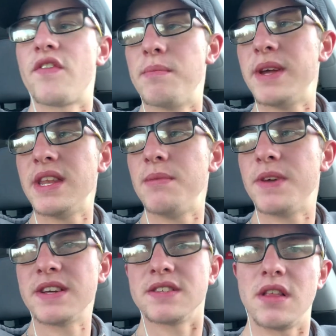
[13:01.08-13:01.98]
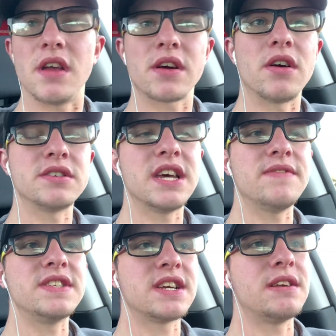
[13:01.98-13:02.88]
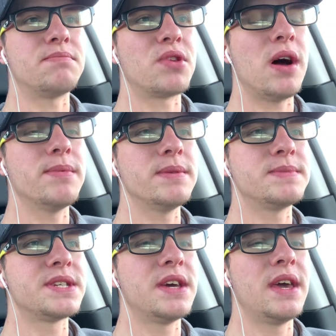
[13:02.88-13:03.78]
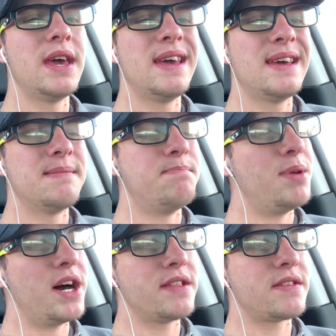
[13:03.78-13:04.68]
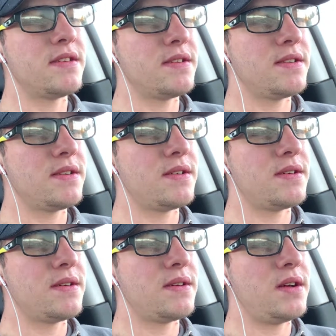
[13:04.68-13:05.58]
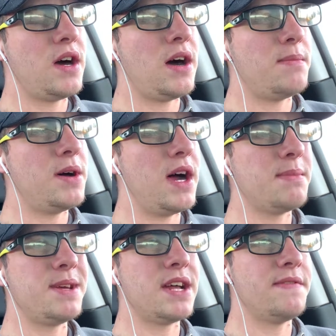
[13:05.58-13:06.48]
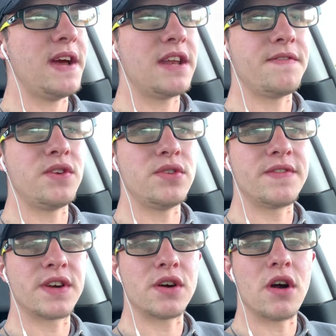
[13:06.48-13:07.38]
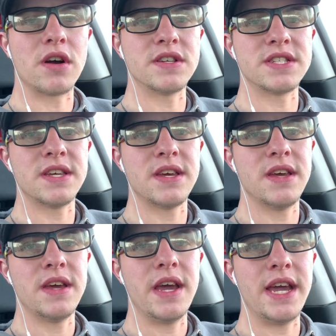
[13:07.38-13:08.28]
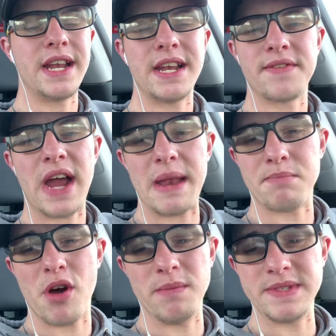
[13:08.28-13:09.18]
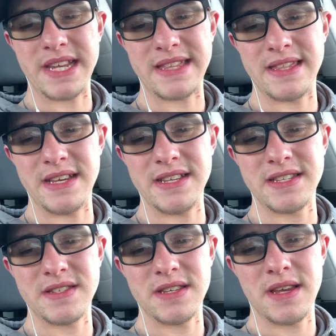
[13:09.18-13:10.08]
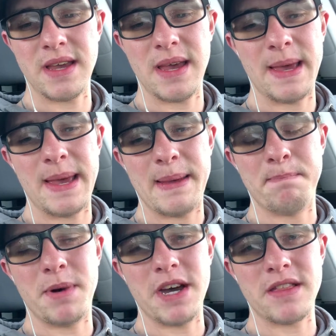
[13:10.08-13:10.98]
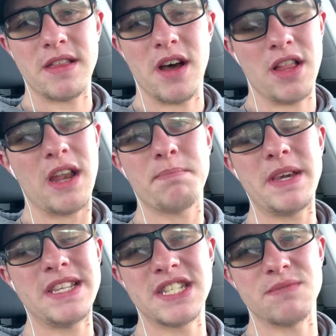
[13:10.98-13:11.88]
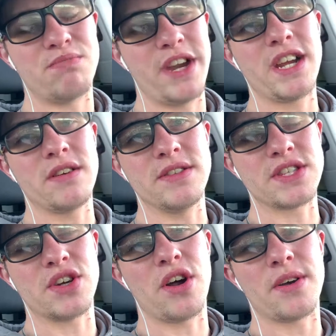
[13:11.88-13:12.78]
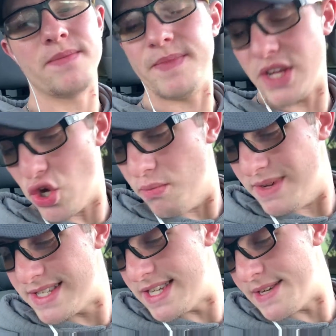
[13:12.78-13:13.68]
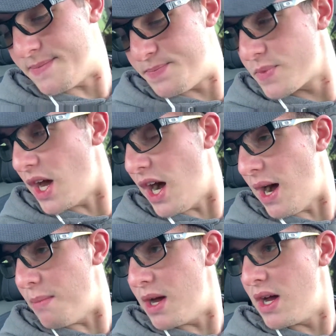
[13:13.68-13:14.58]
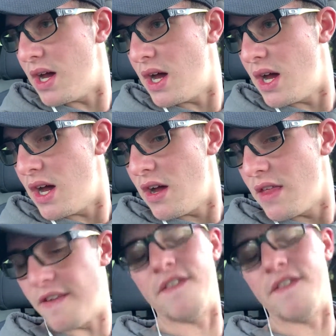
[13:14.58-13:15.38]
Mini, because a lot of cars have these kind of problems, but I mean, I've had a few different cars and I never had problems like this, but a lot of pieces break on this car and go missing. The